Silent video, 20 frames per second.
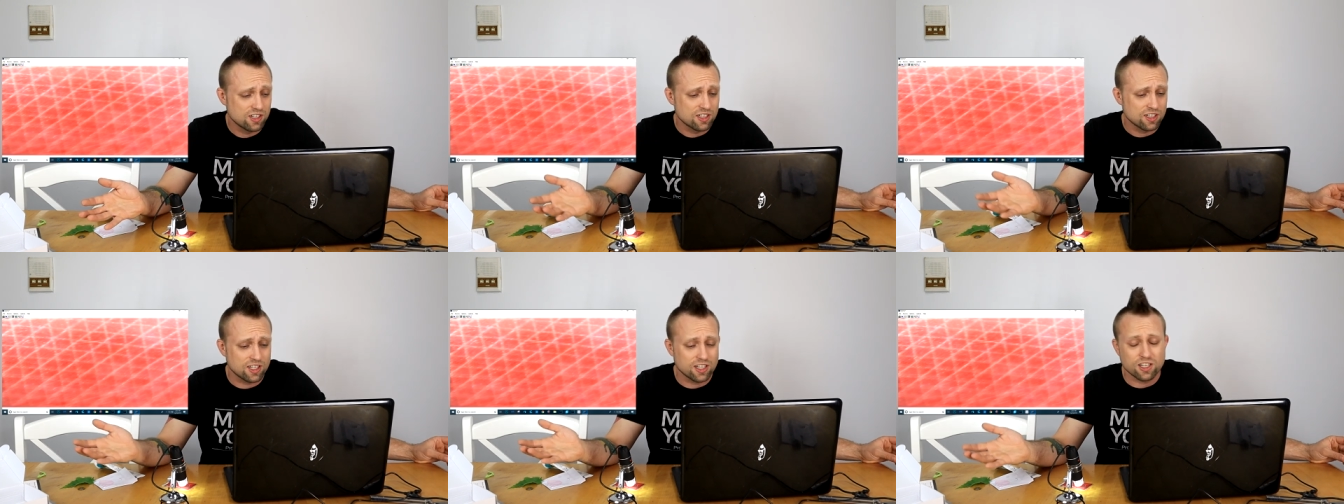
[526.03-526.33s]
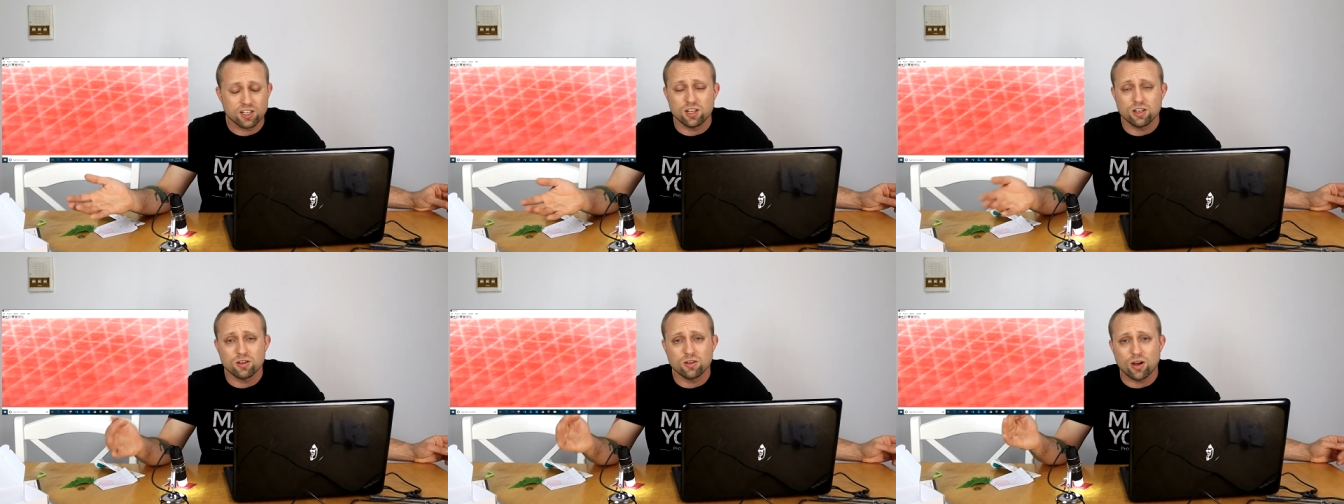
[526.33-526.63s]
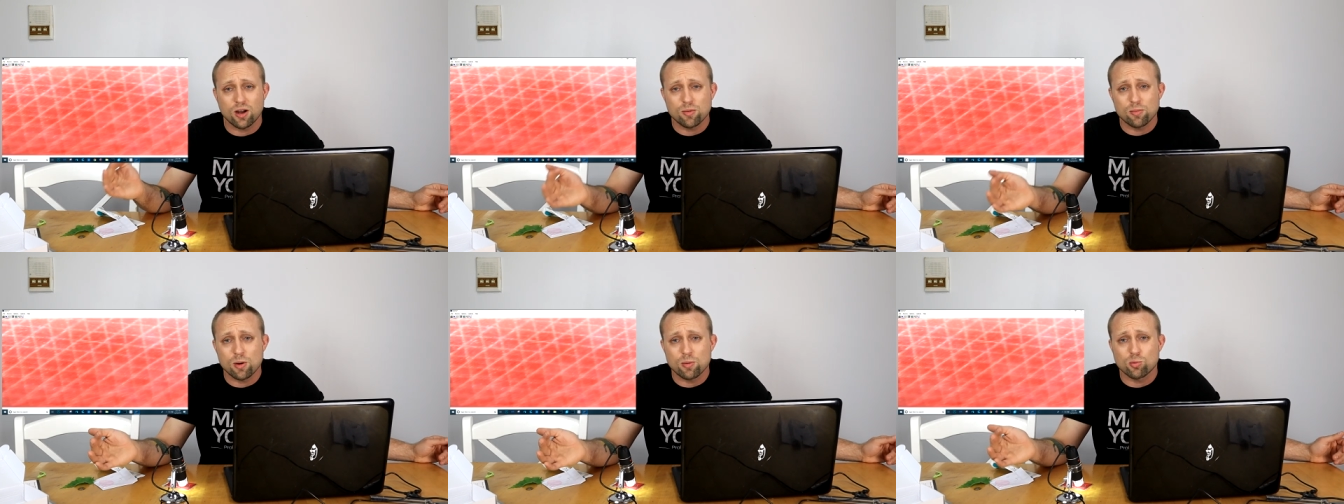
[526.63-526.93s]
Like
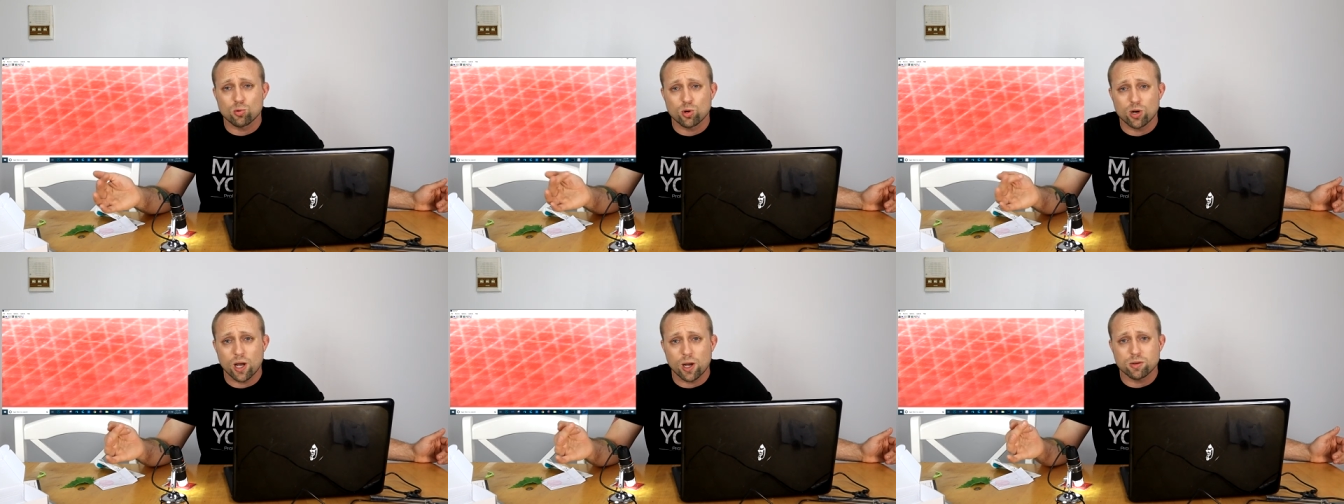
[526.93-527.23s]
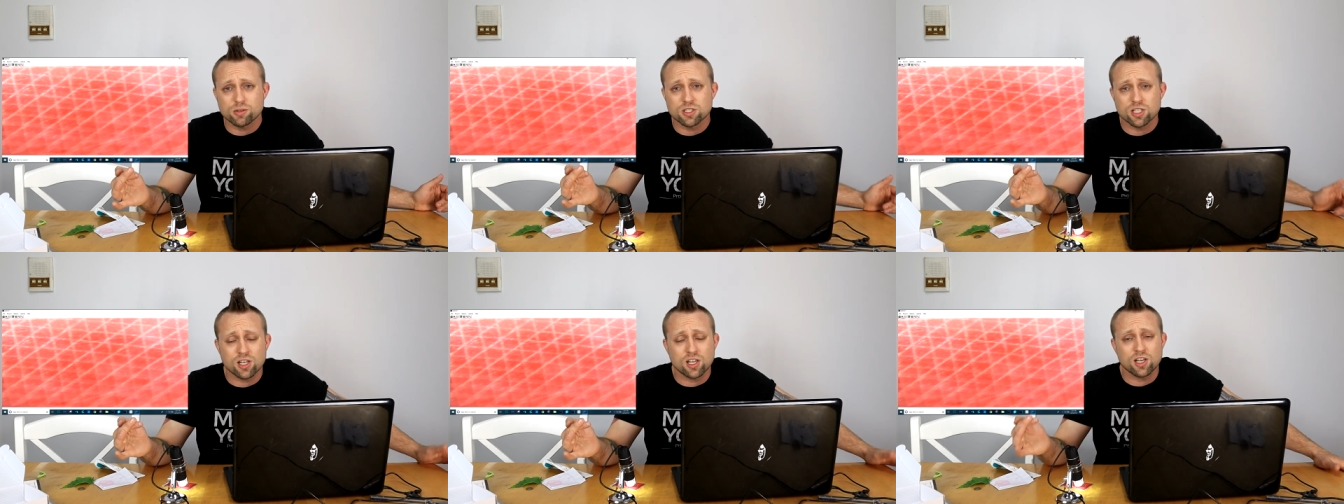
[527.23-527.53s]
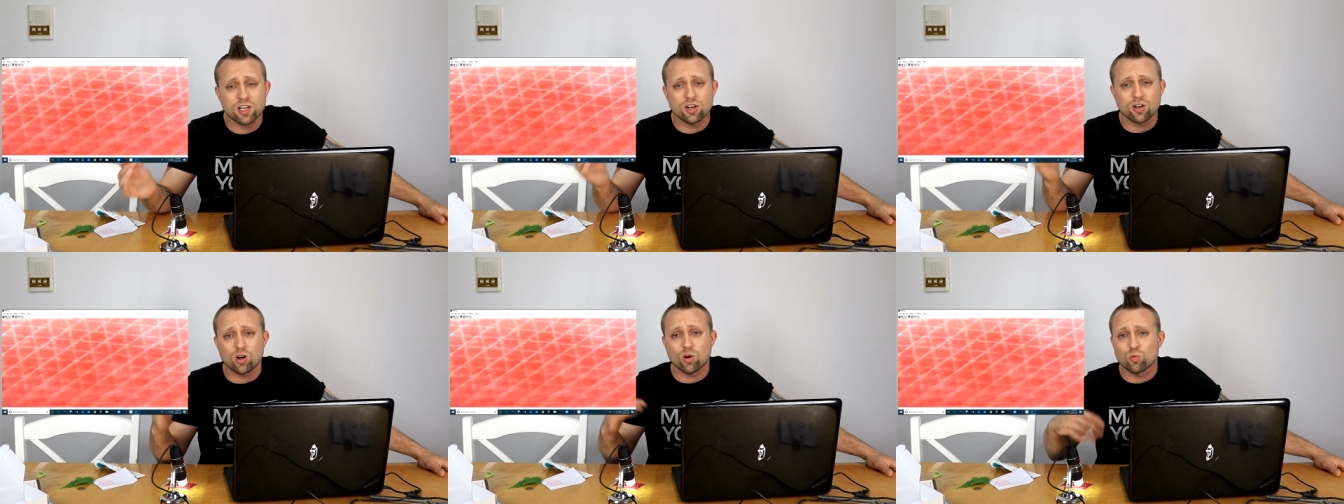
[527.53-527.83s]
I remember when I was a
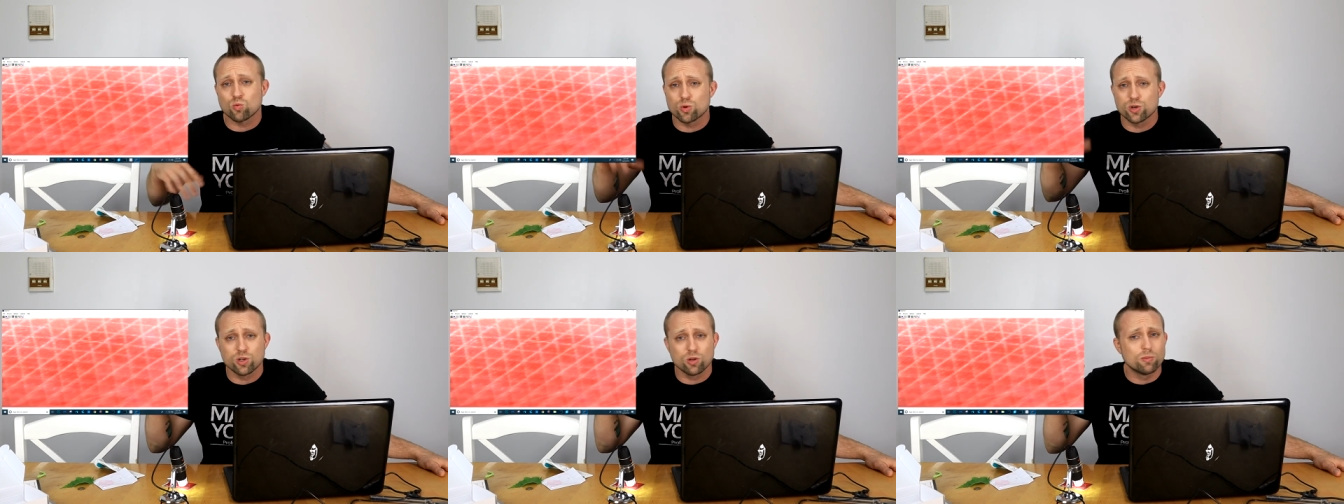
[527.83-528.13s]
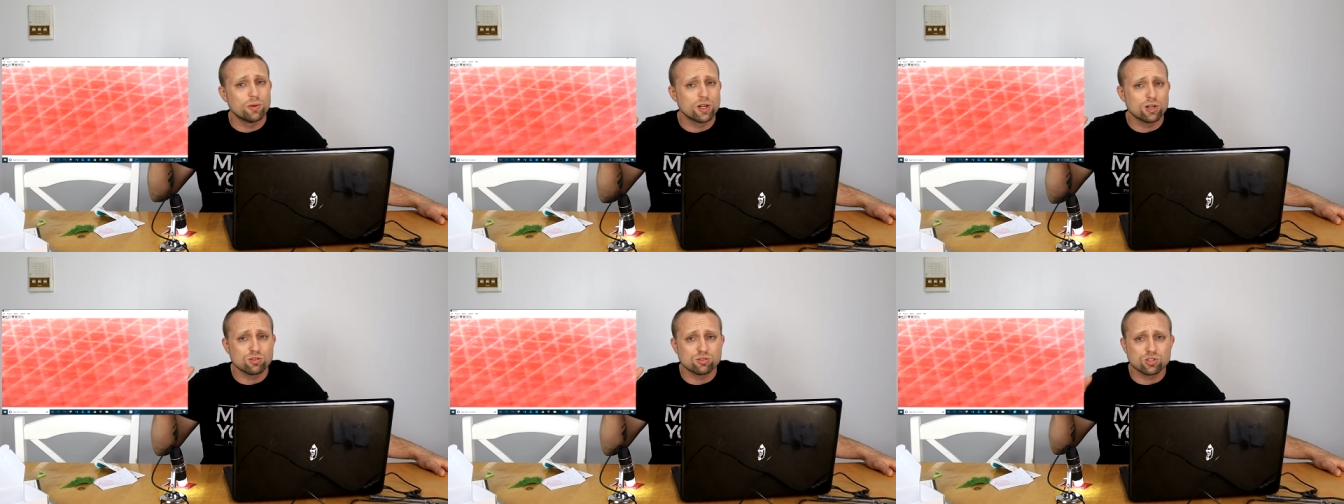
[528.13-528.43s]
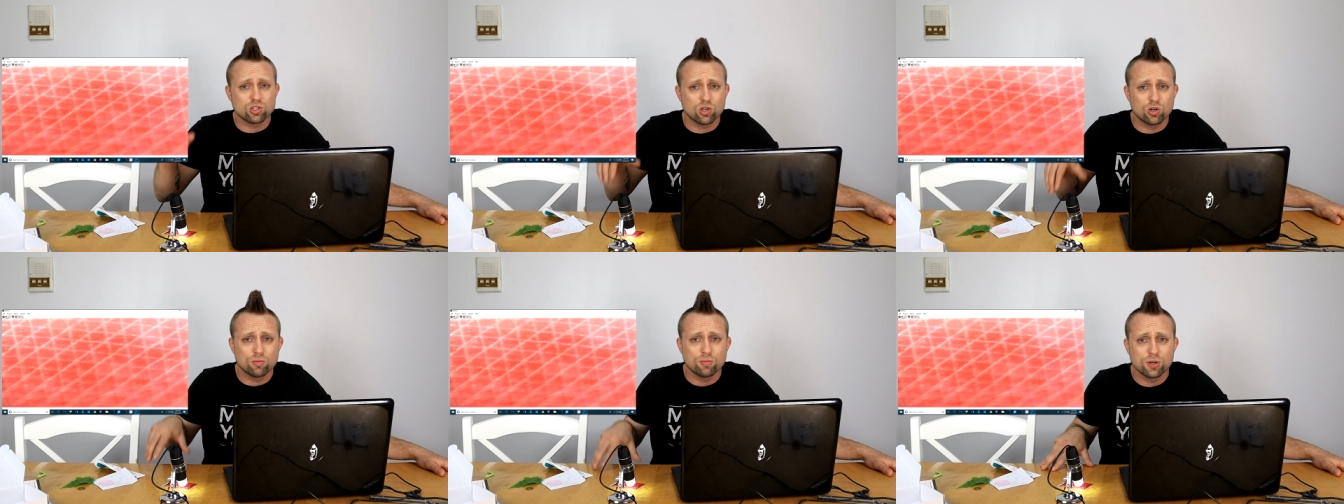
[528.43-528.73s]
kid, a real
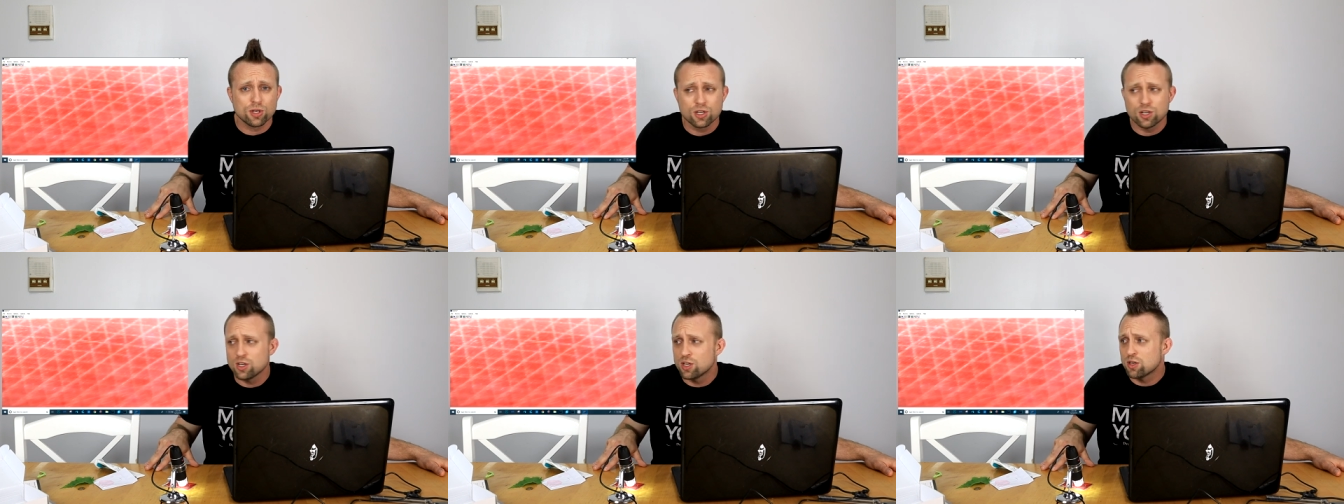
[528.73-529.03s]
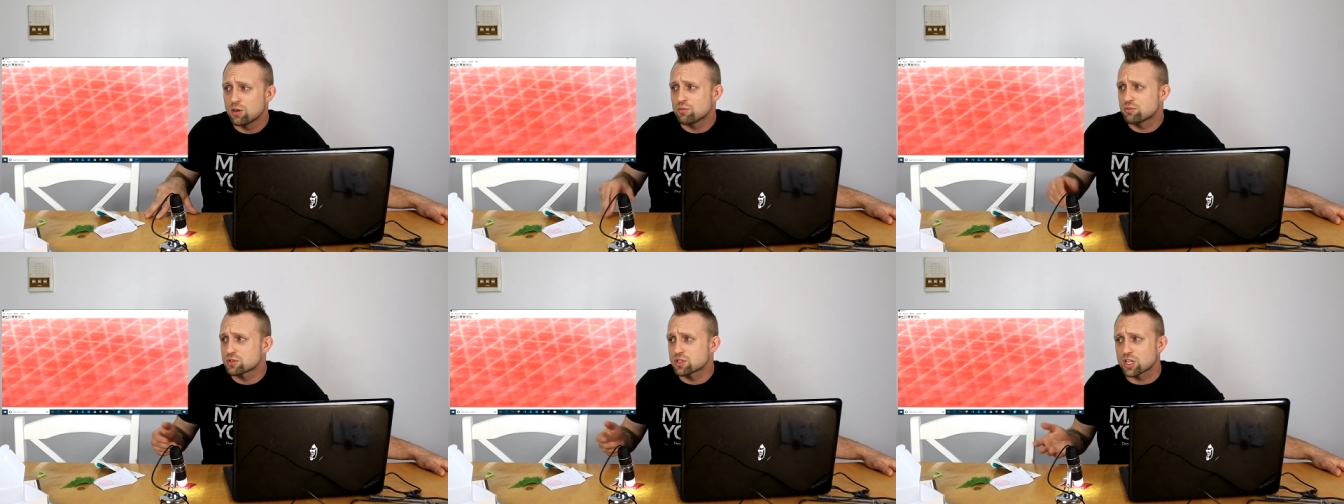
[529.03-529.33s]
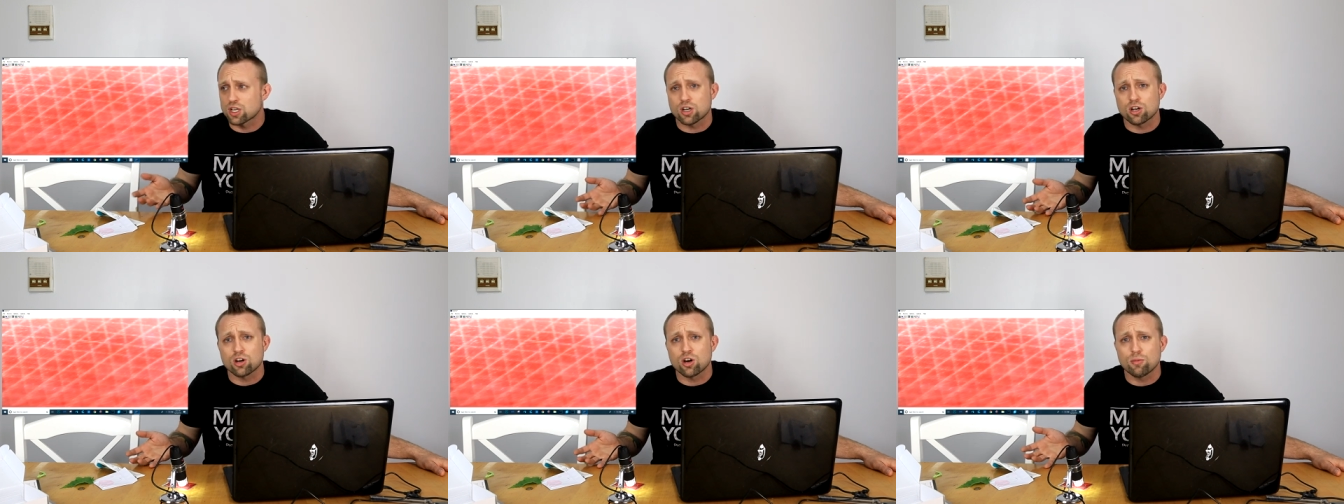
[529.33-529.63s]
microscope was
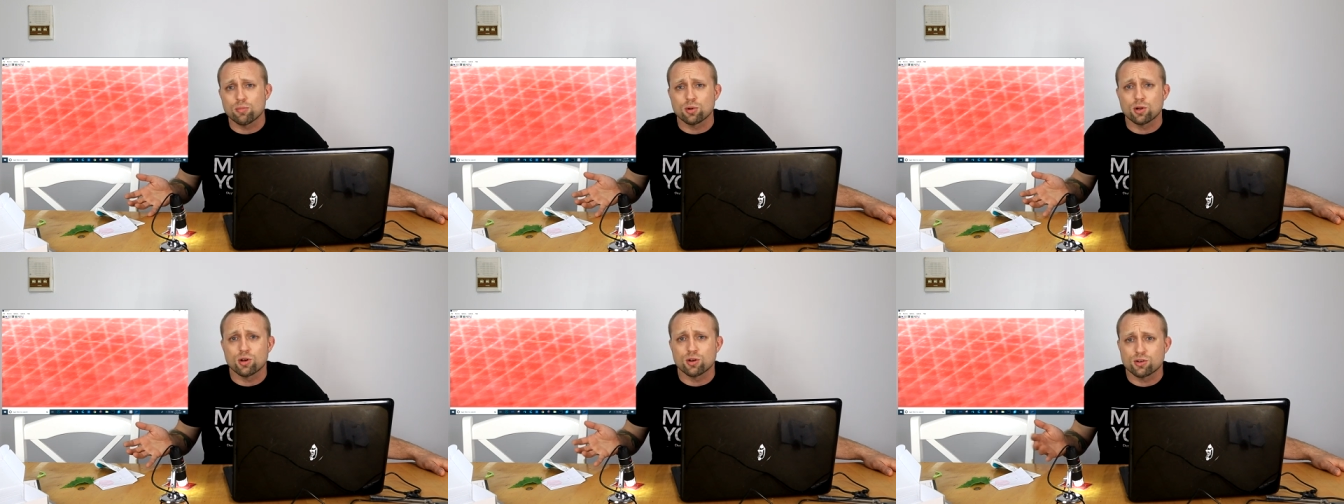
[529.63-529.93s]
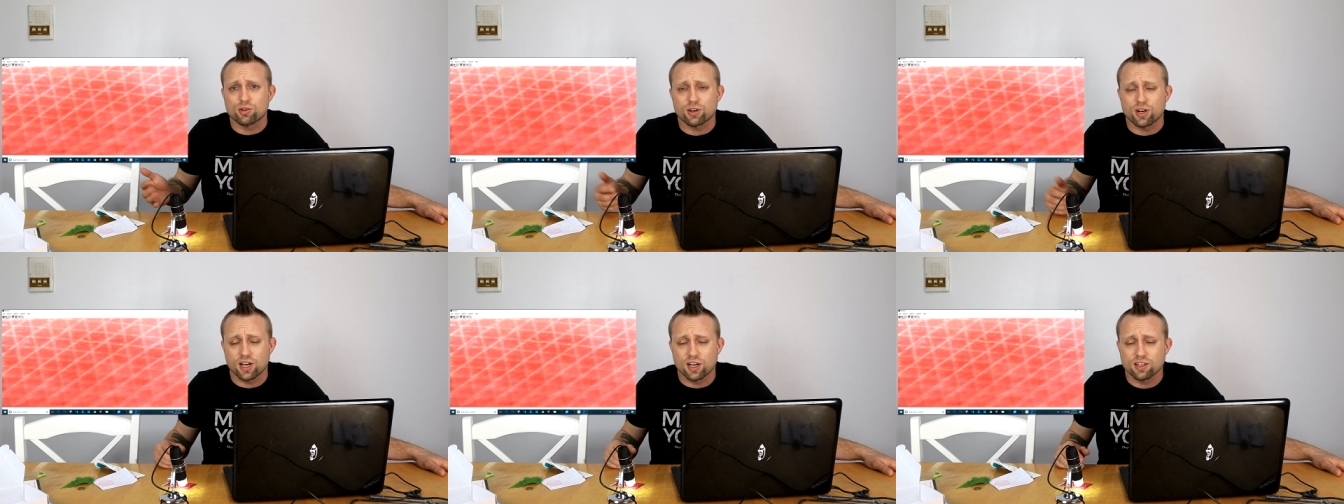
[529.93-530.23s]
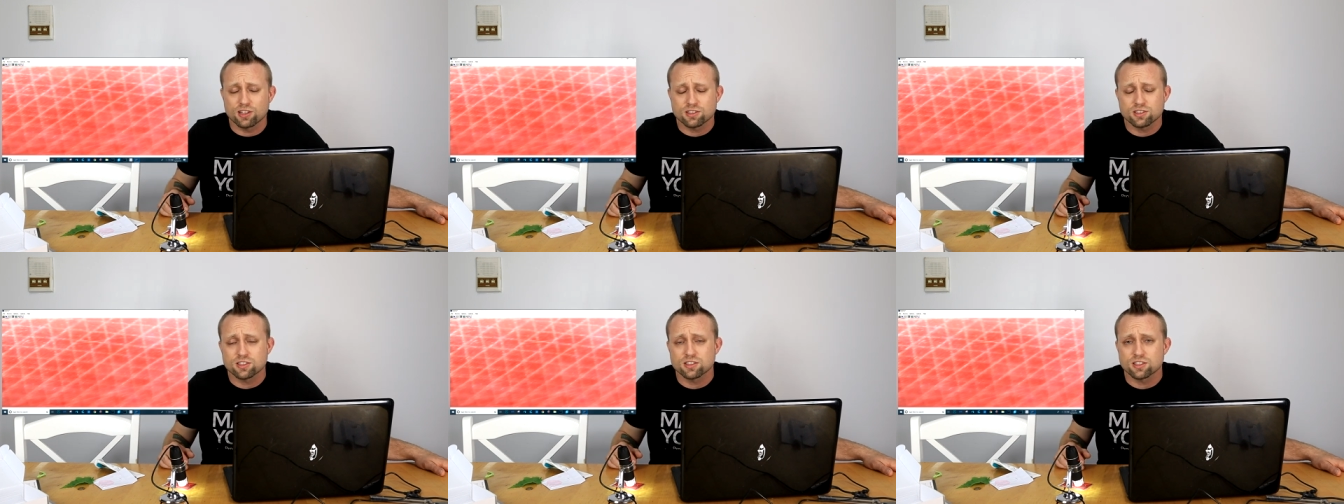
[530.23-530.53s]
like a couple hundred
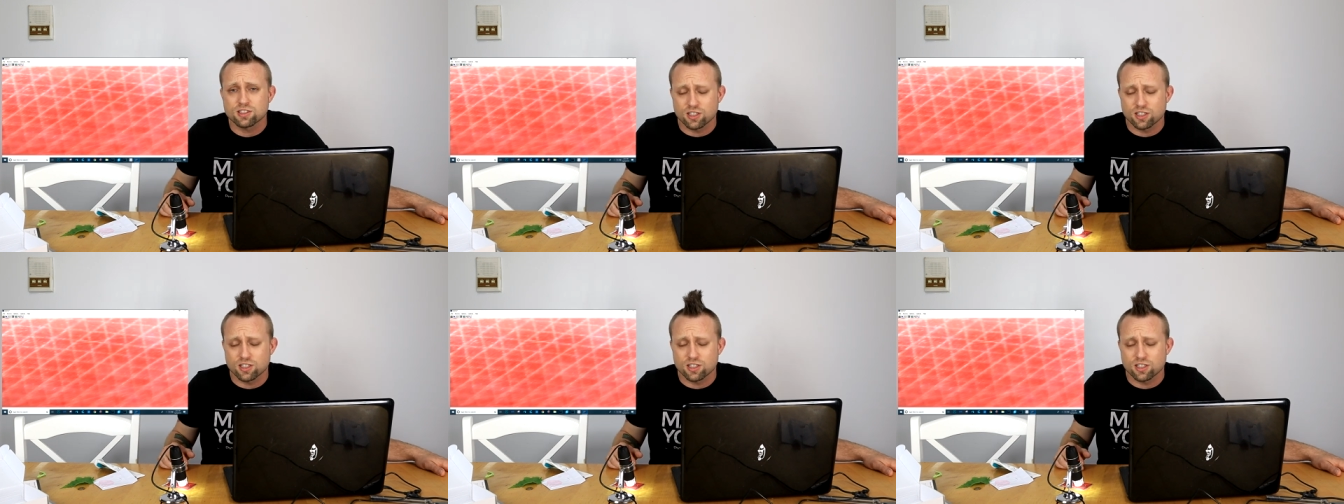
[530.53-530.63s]
dollars.